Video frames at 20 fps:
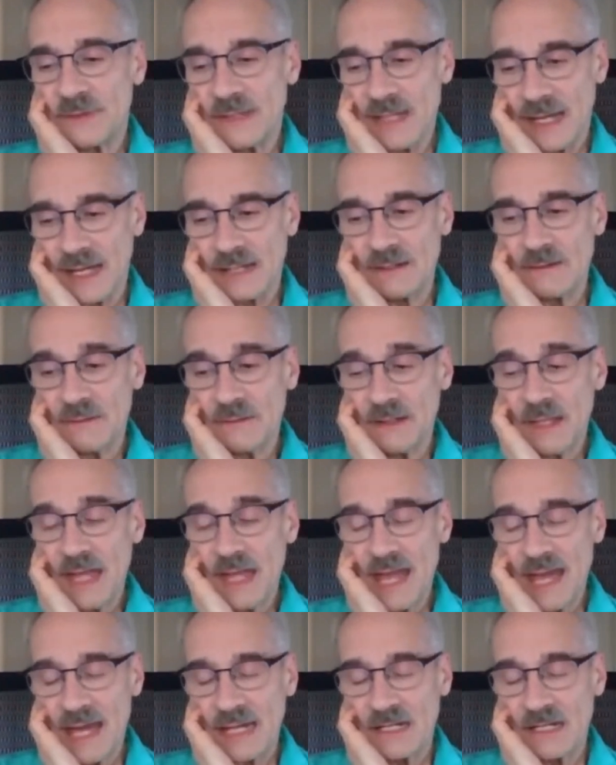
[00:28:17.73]
not
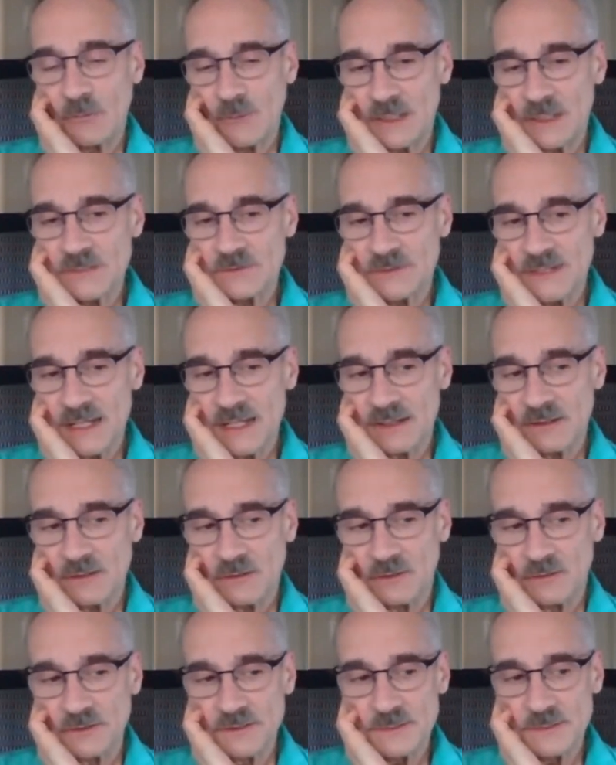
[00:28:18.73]
adding Western
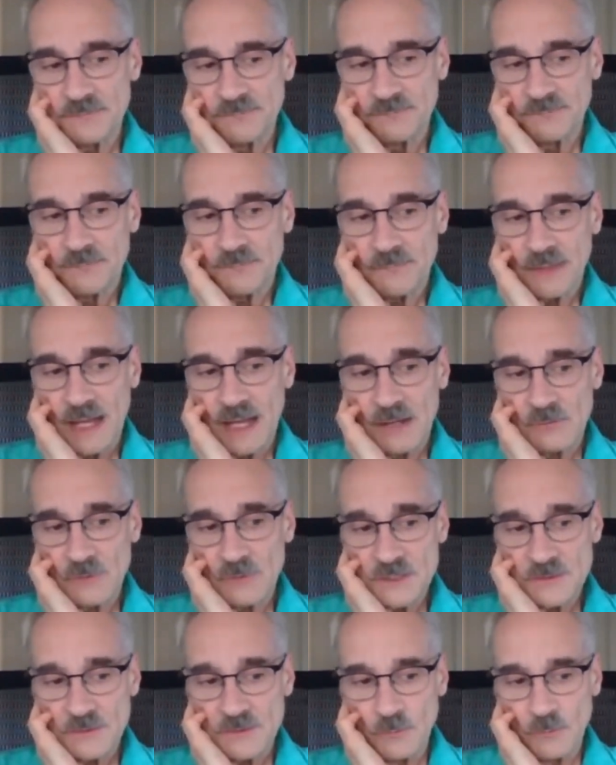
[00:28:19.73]
technicals and
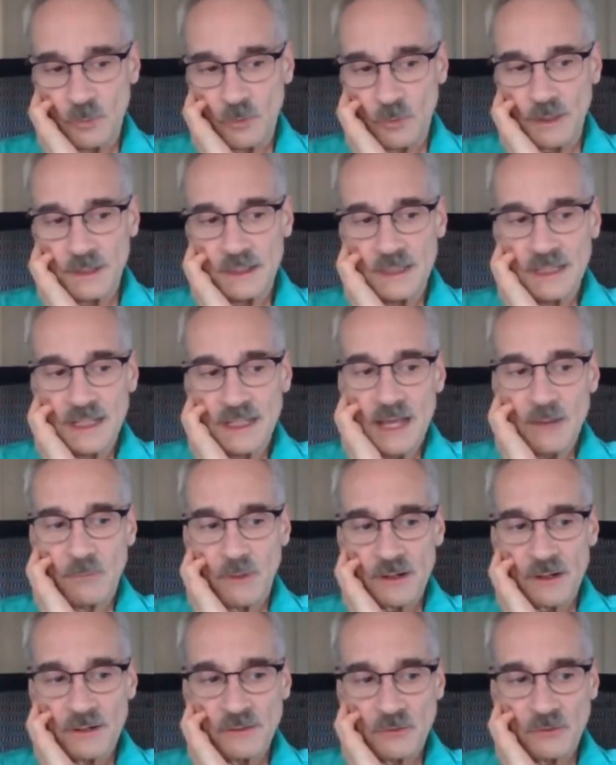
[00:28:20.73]
risk reward. And
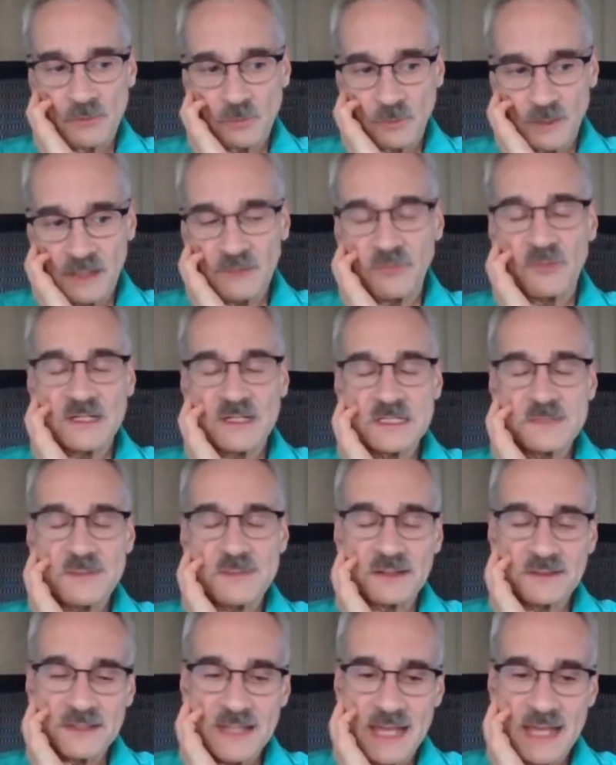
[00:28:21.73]
one of the great things
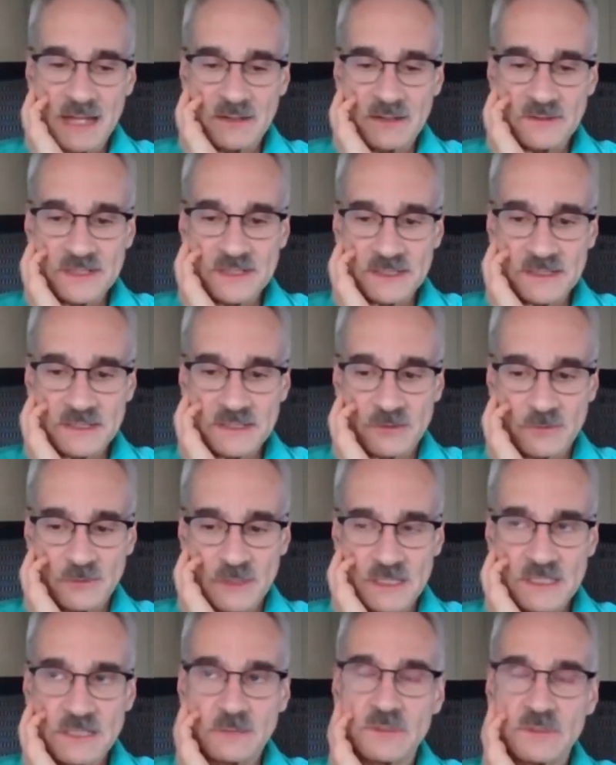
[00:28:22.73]
about the candlesticks, and the
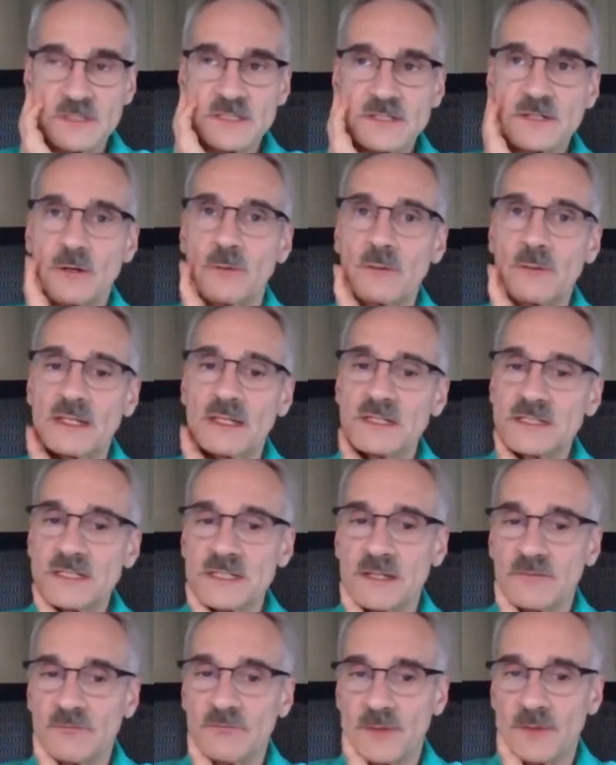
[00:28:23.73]
reason it was so
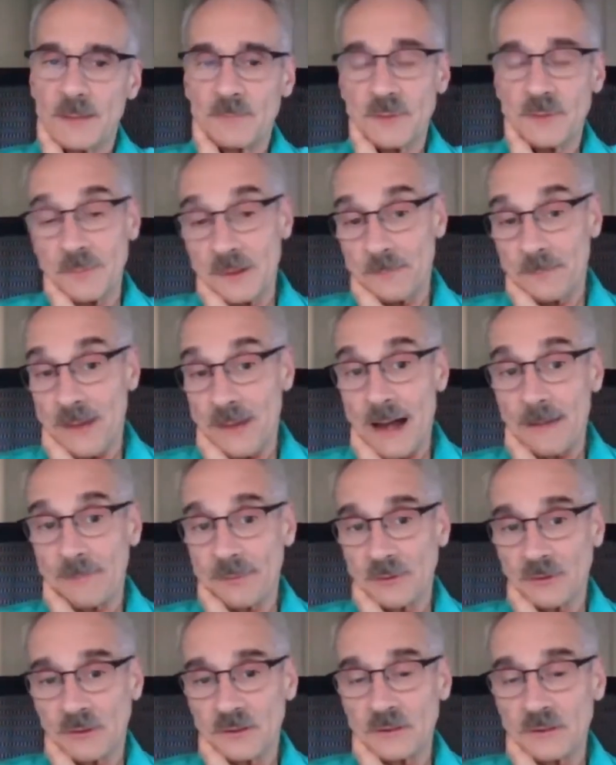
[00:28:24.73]
easy for them to be
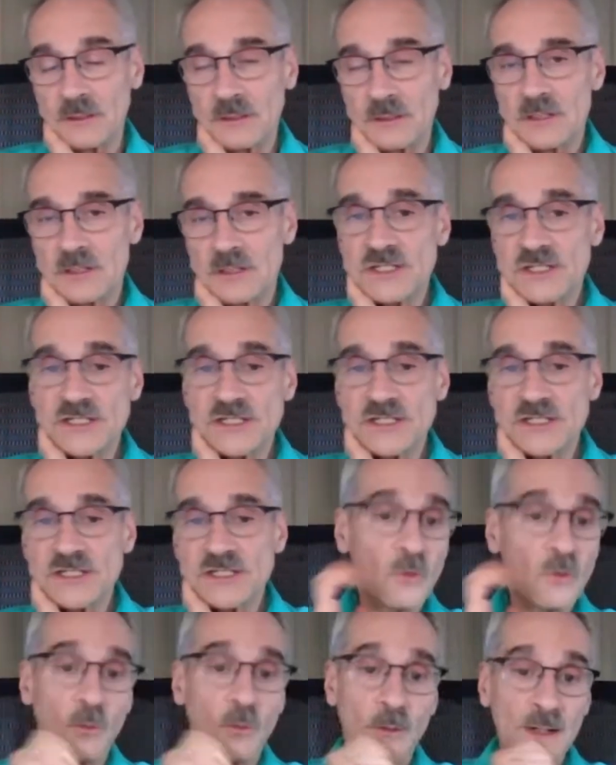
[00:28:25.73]
popular so
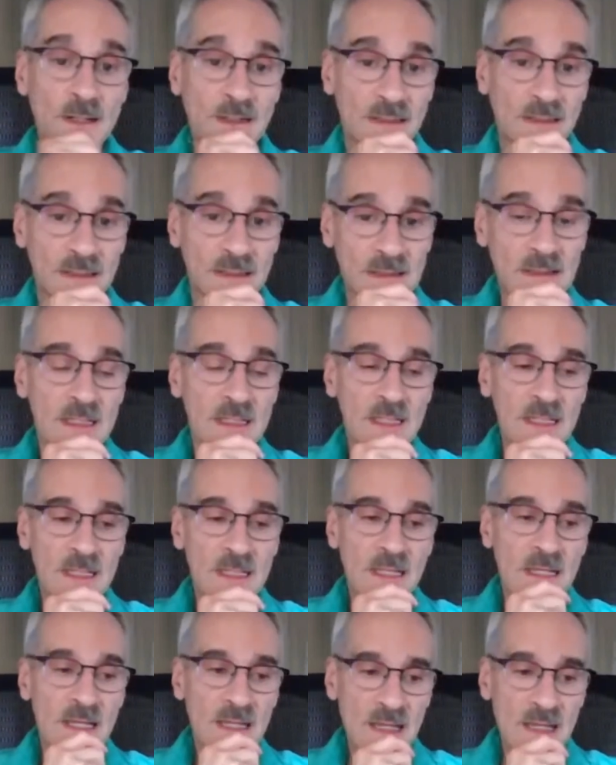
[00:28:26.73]
quickly,
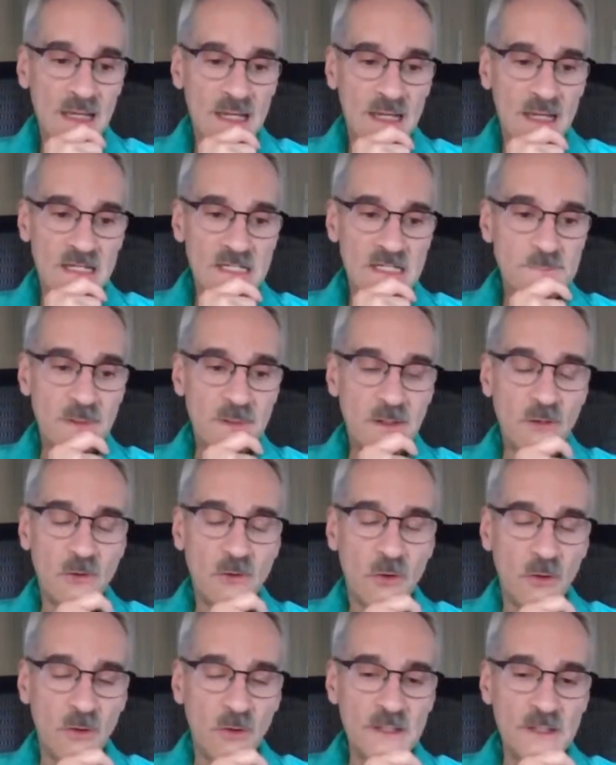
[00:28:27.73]
is
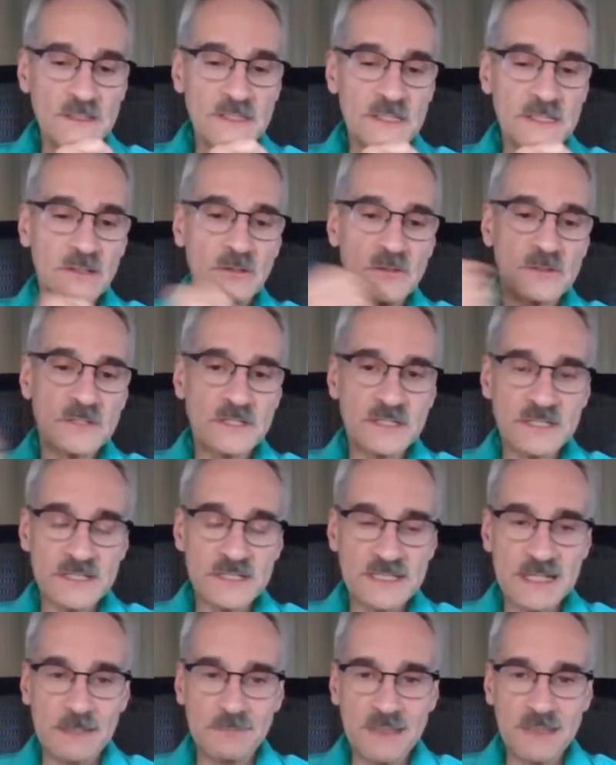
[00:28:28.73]
because it uses the
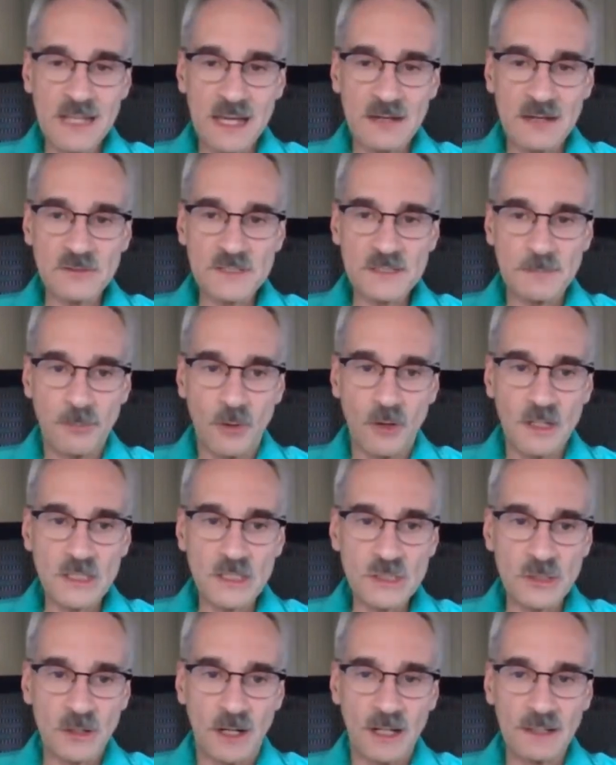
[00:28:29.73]
same data as a bar
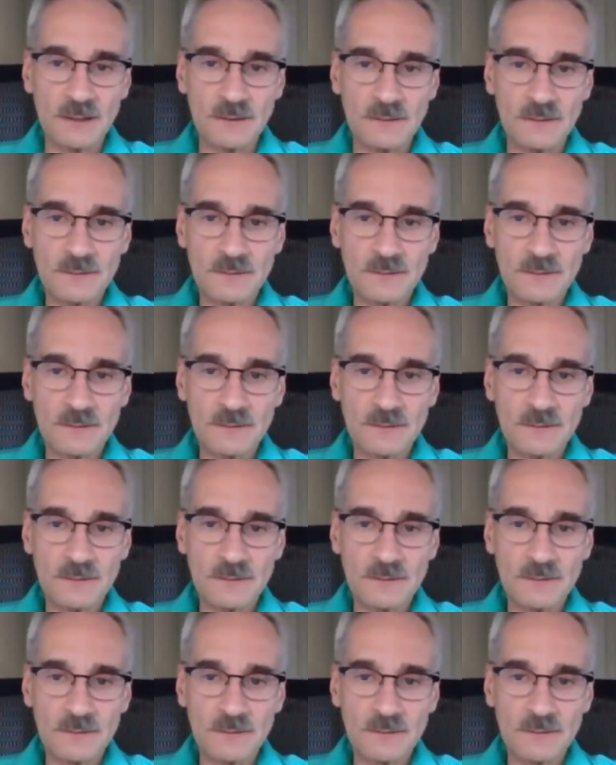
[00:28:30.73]
chart,